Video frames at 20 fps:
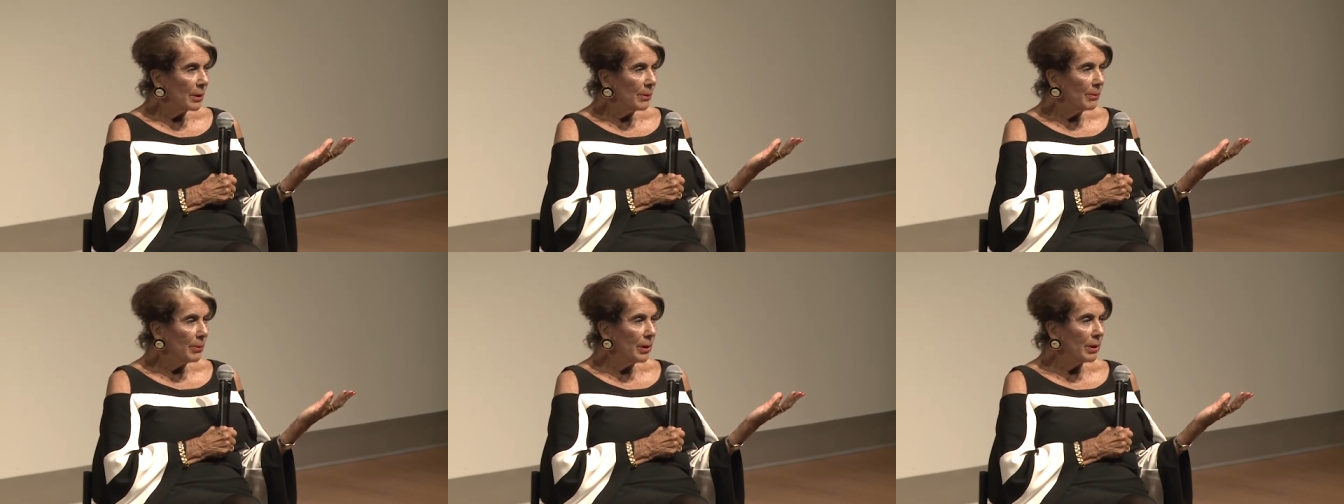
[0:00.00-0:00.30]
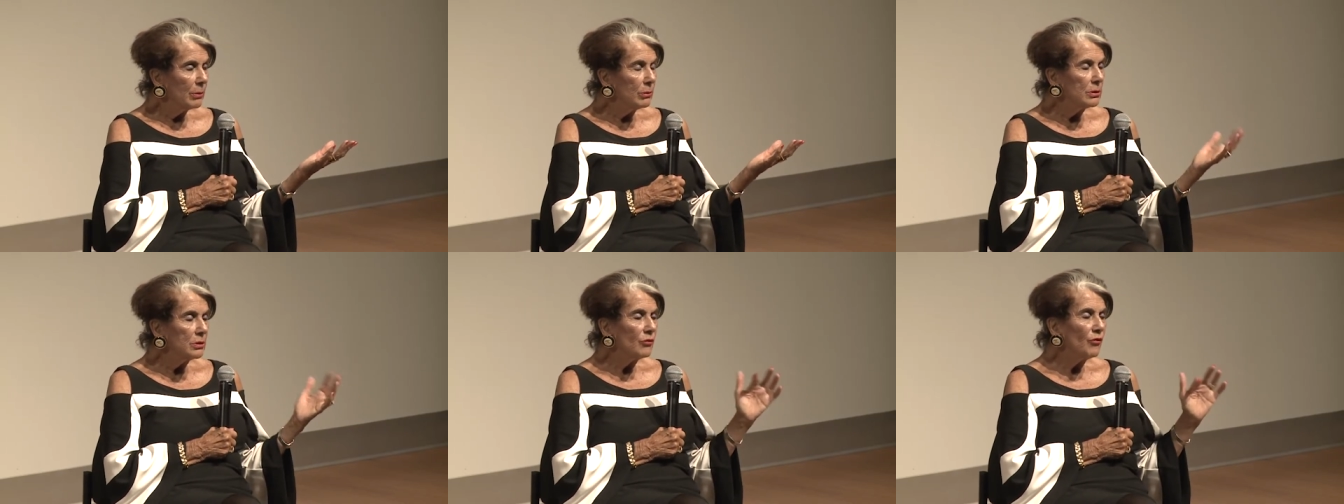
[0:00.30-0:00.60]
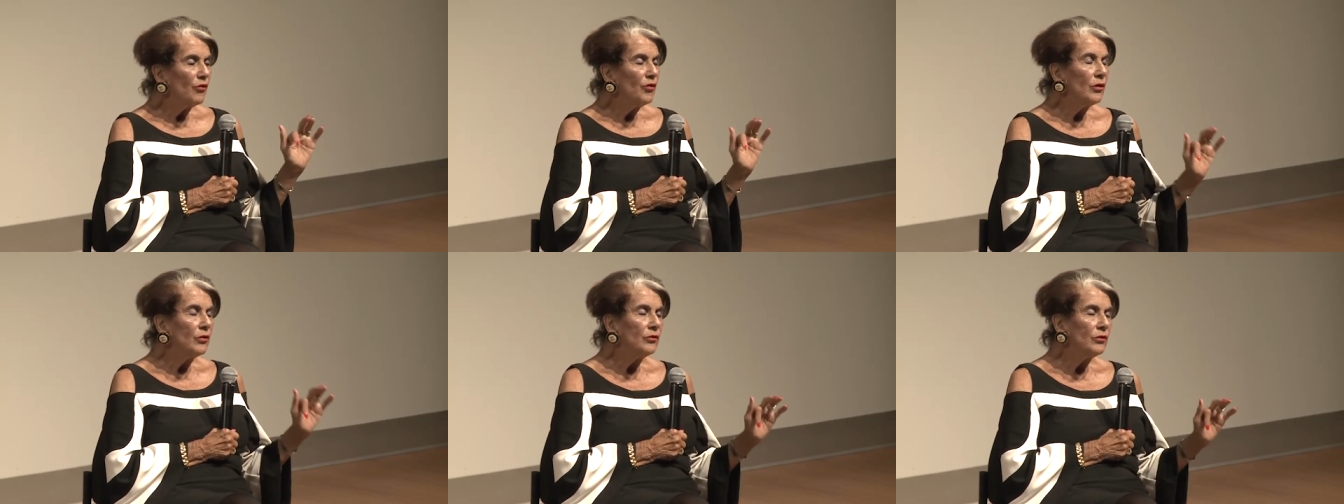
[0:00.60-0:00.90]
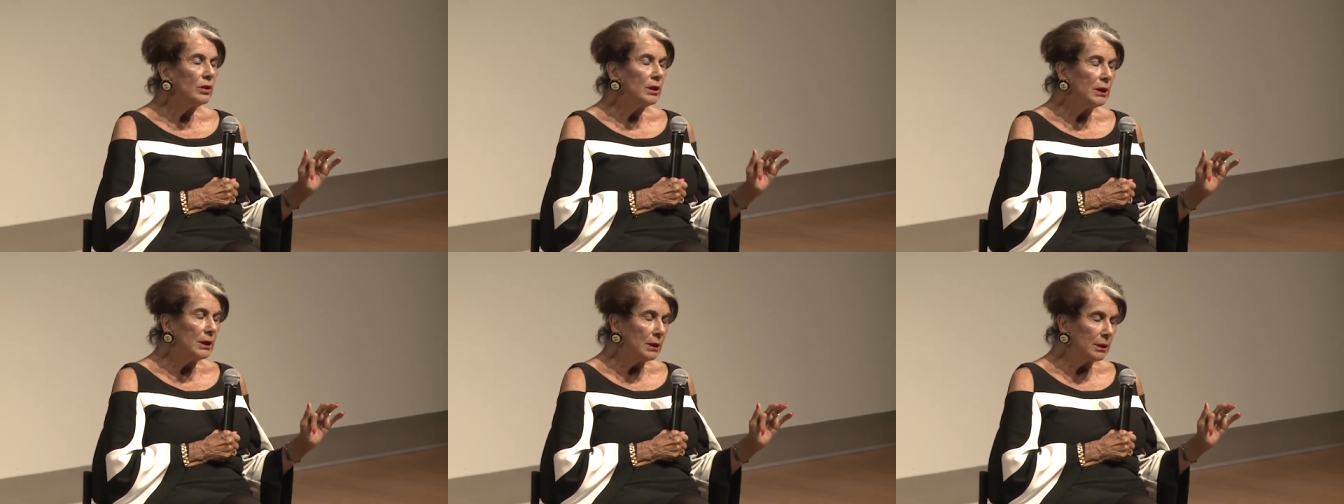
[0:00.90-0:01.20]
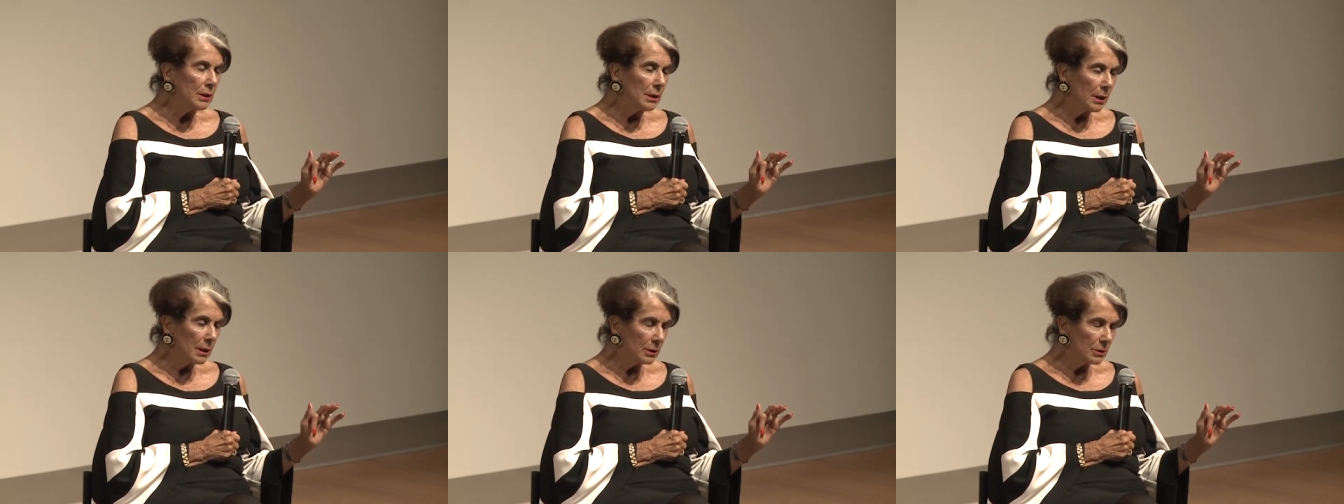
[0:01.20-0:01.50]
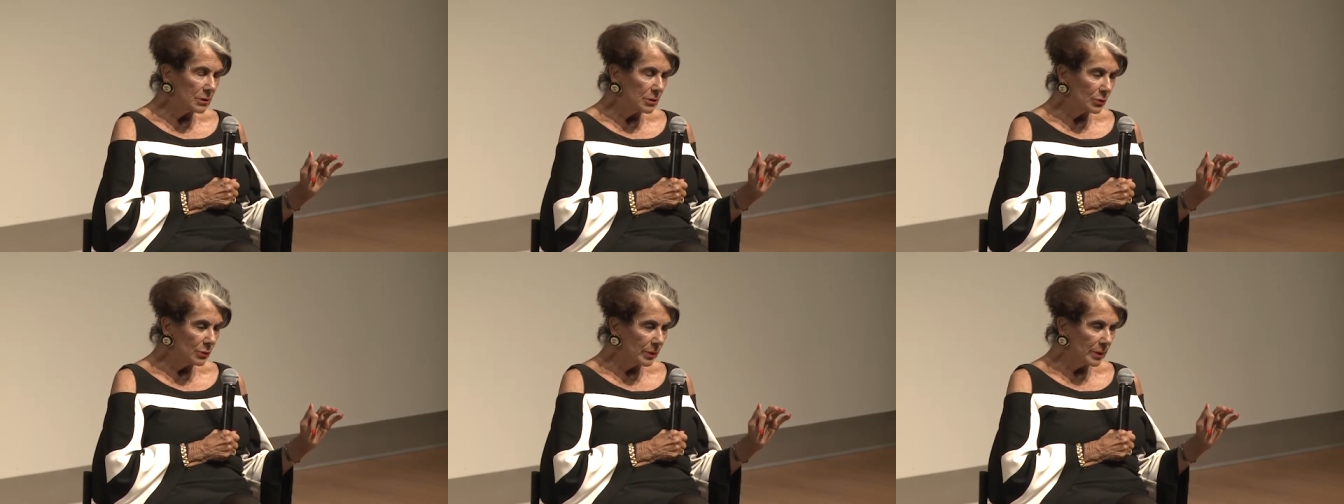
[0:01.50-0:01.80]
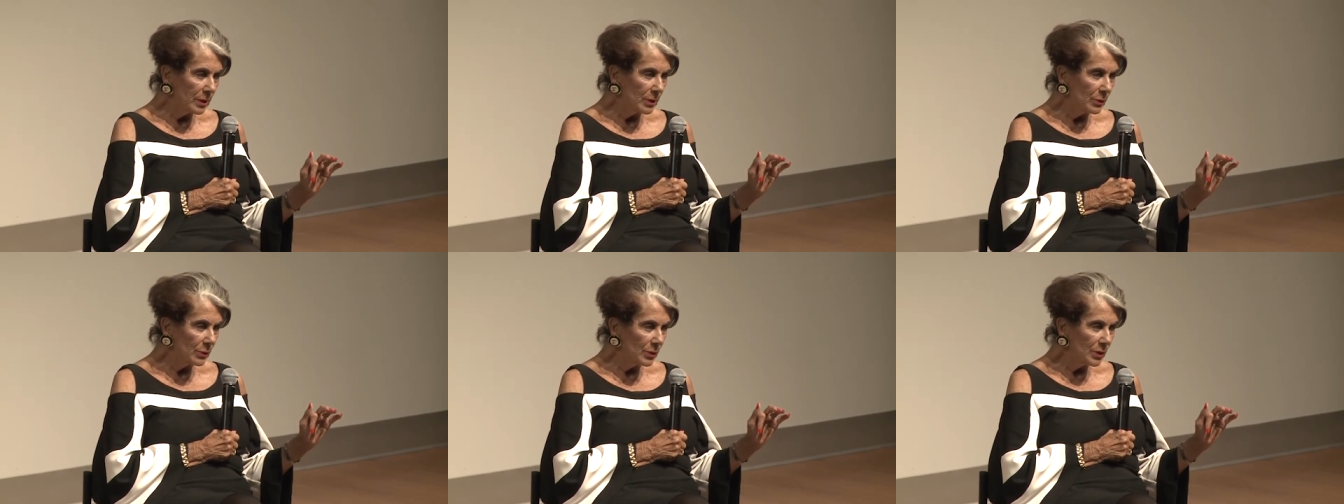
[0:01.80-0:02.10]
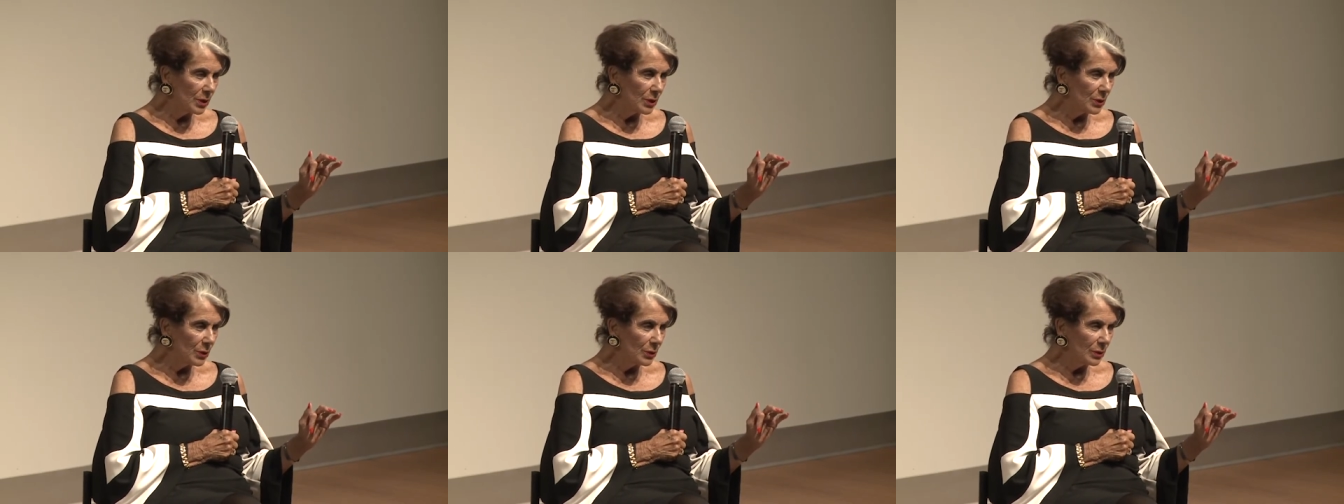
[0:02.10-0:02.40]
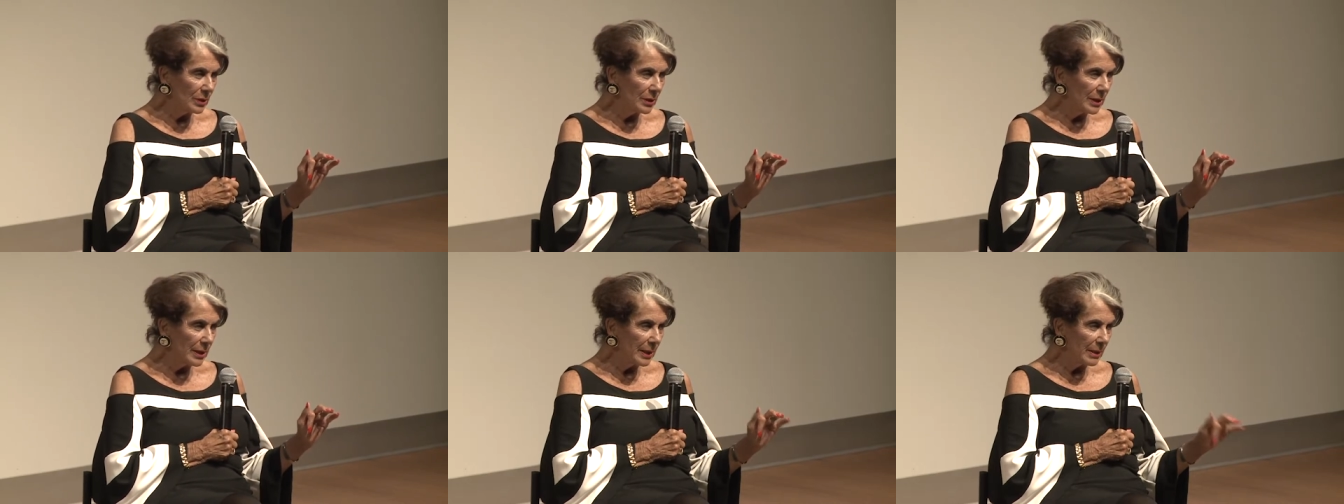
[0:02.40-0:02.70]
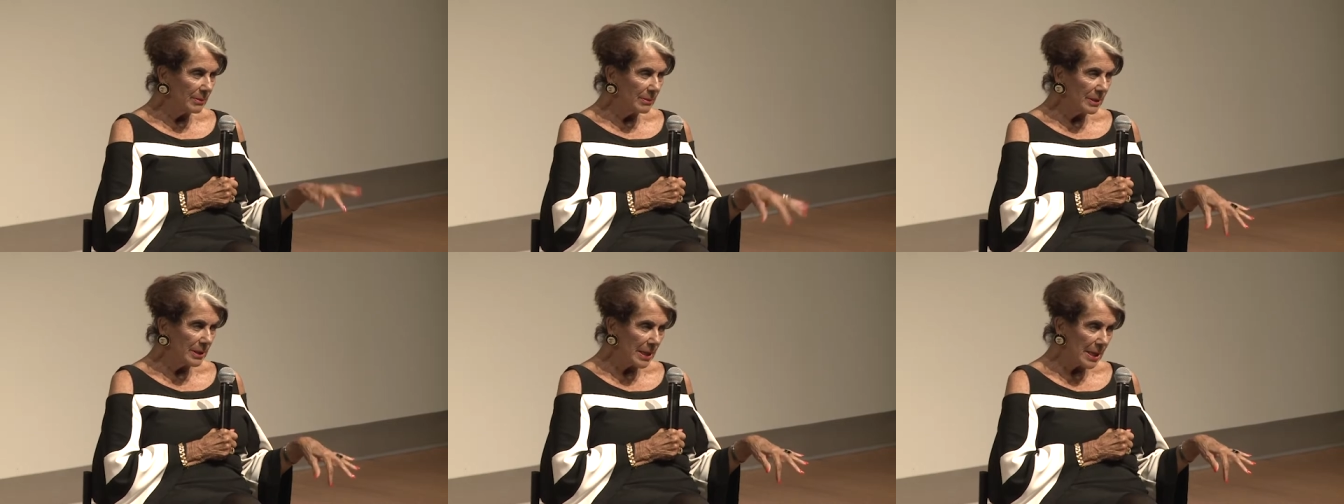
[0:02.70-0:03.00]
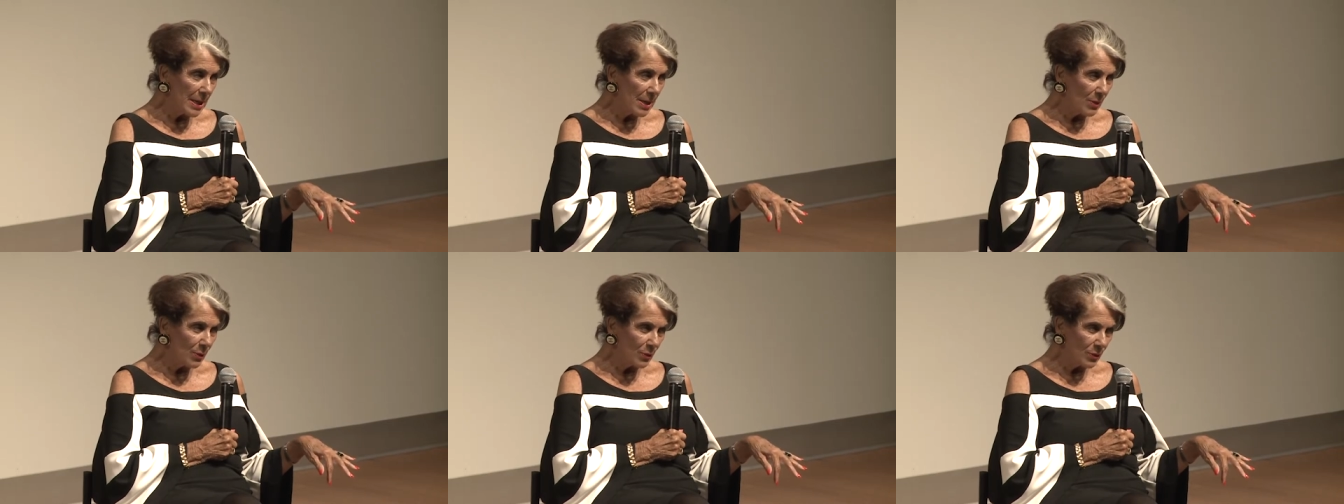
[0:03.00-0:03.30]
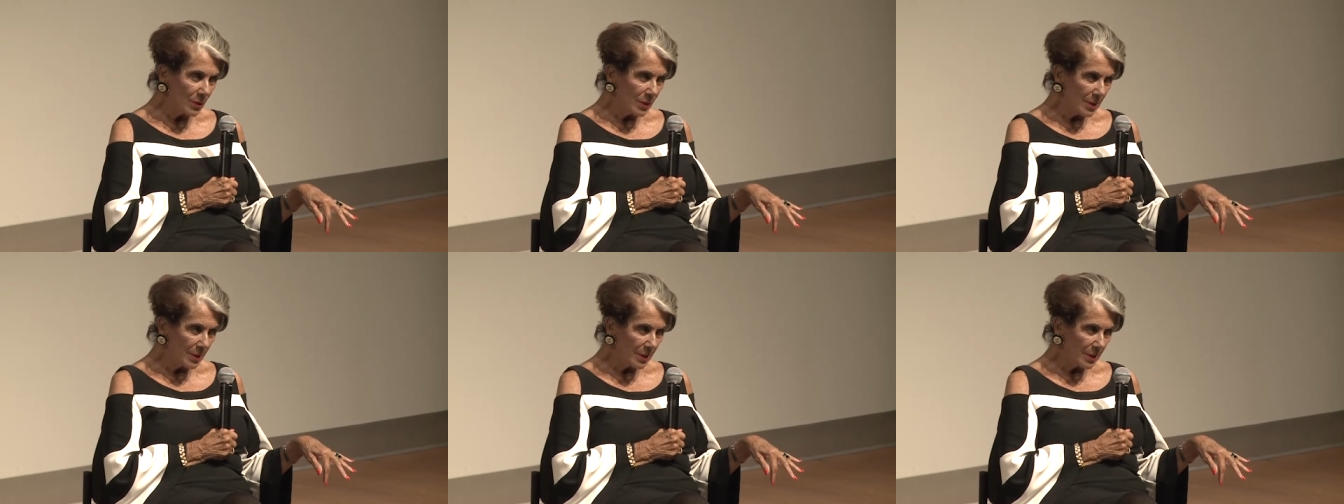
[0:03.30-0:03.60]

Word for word: But it was $15 a week when the curtain came down